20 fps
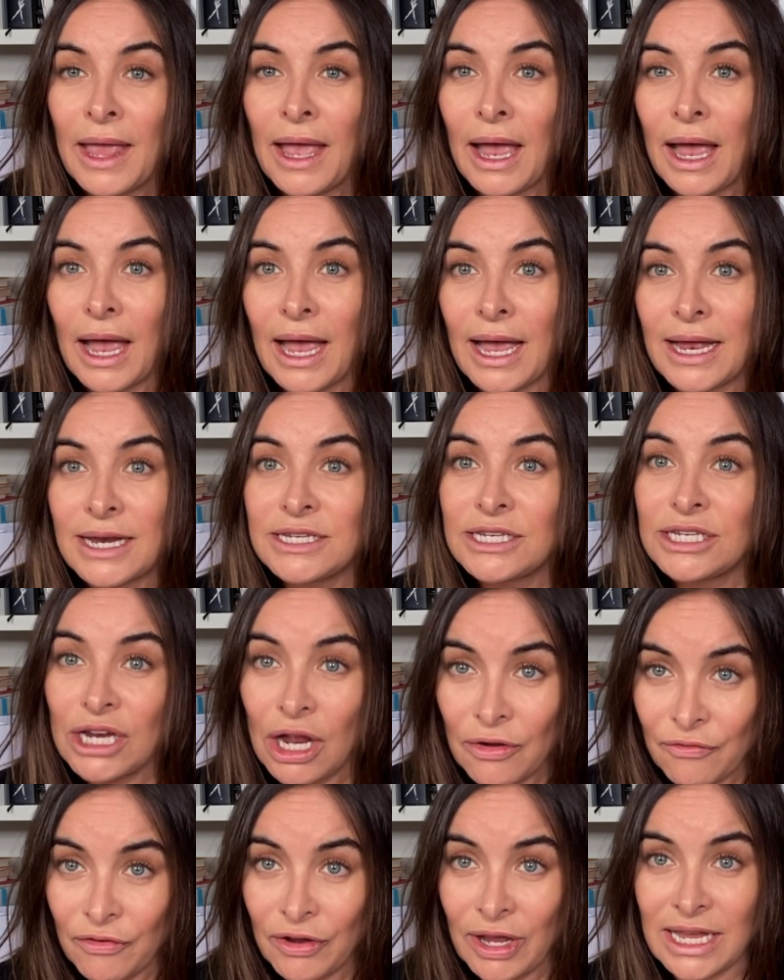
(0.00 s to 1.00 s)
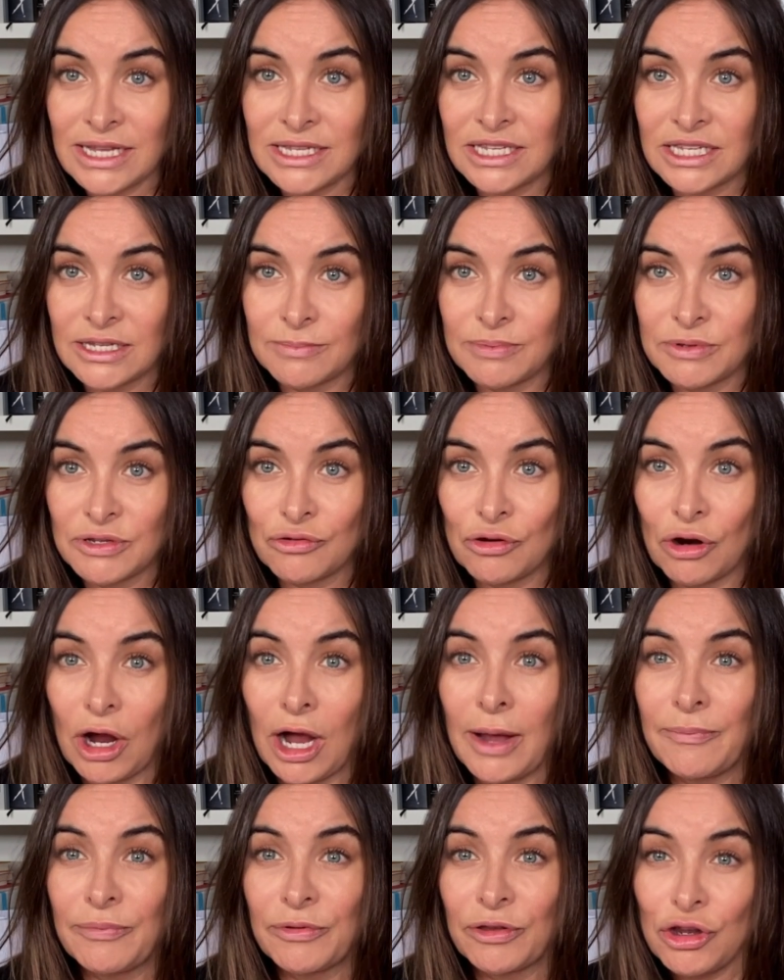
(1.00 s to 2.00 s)
And don't forget to
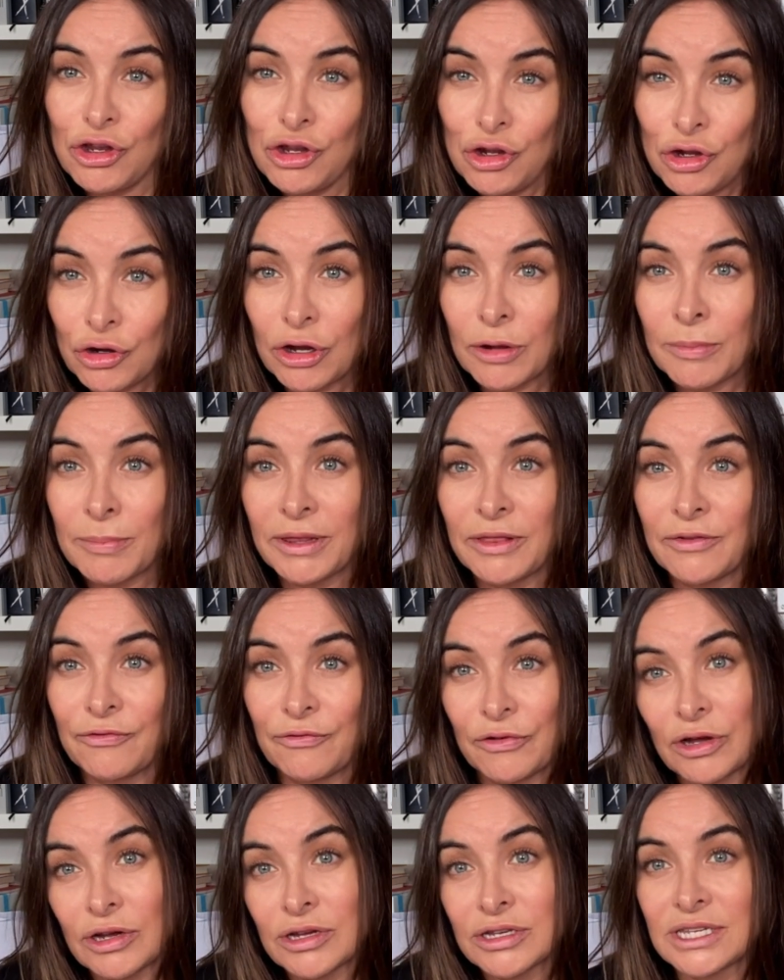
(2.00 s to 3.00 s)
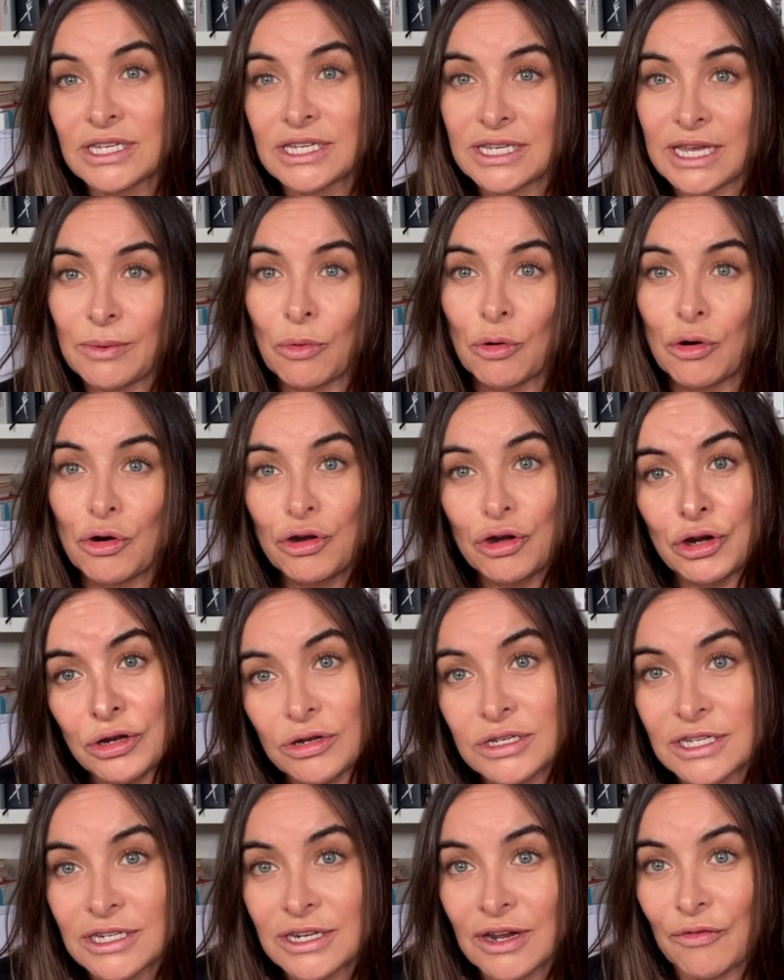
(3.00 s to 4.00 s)
subscribe so you can be the first to see what new
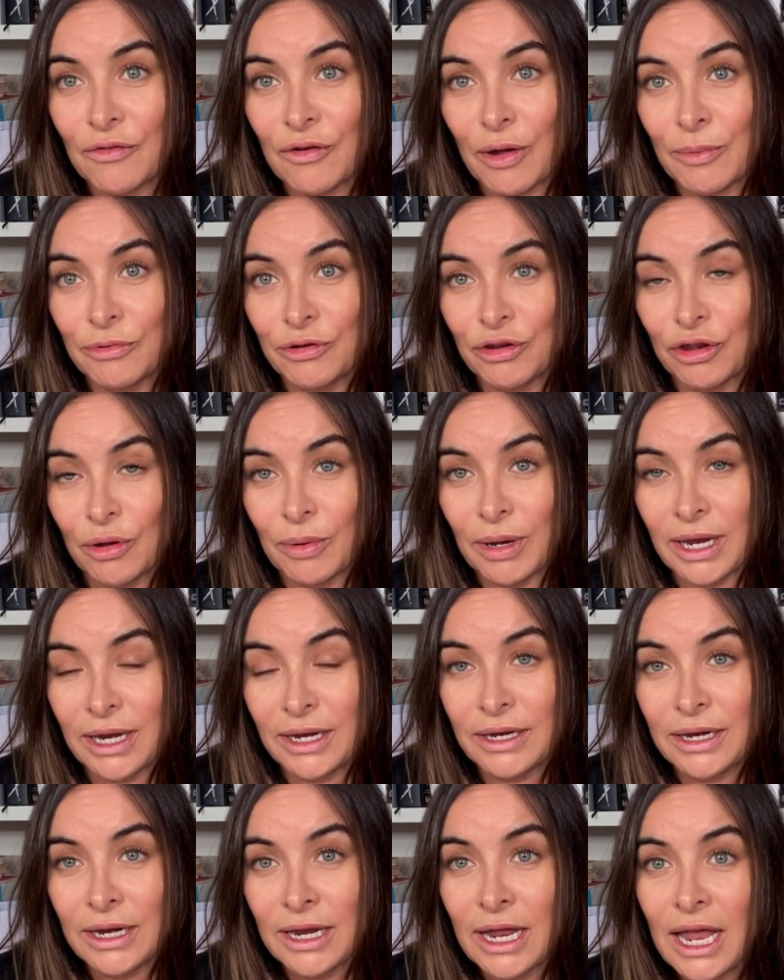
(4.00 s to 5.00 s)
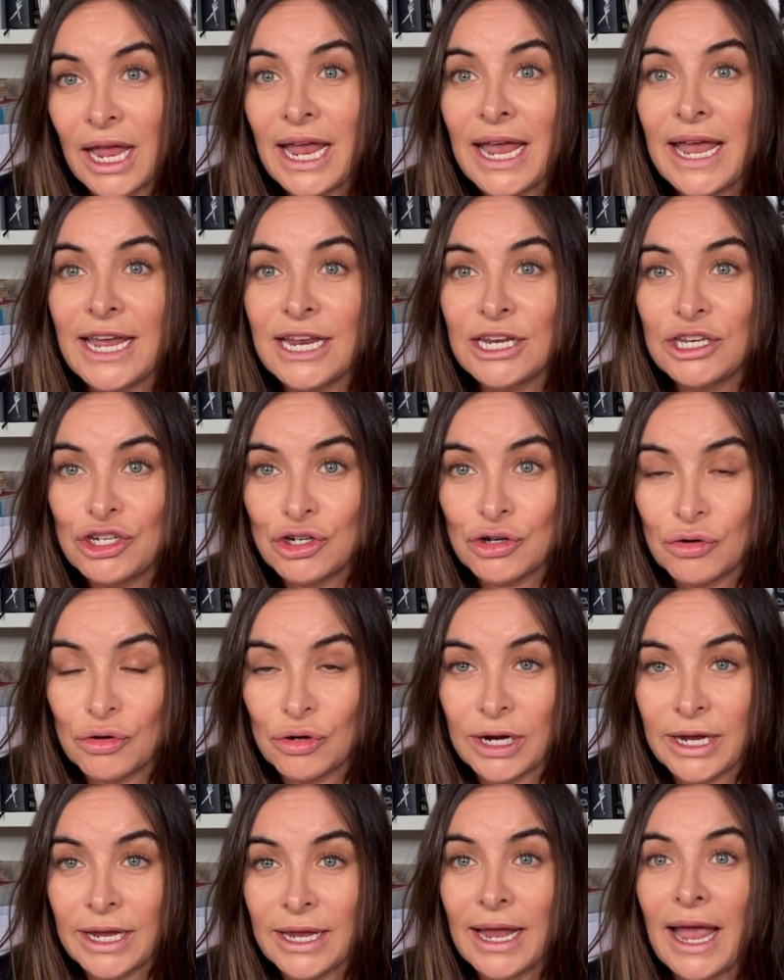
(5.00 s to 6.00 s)
stuff I'm doing.
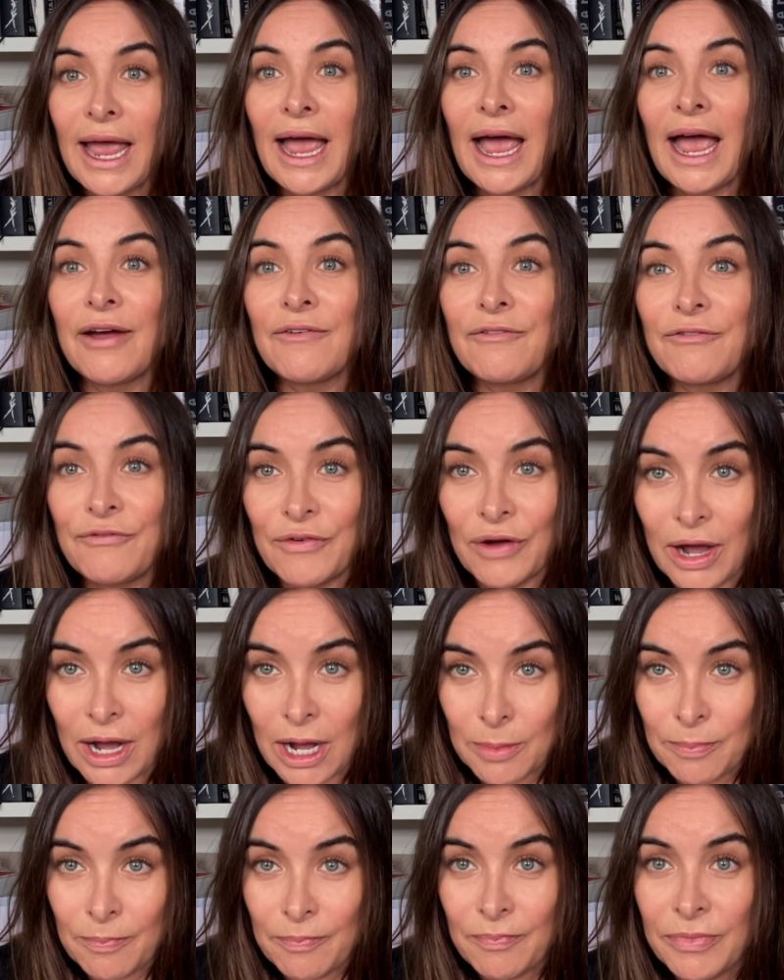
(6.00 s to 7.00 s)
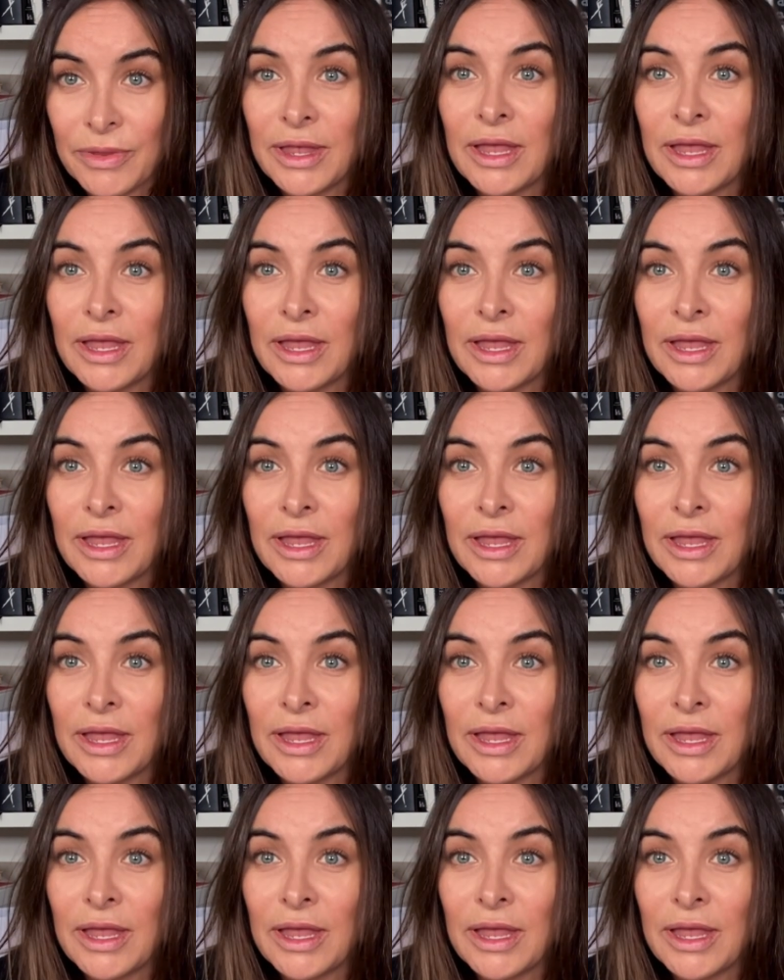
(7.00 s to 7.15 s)
Enjoy, have fun.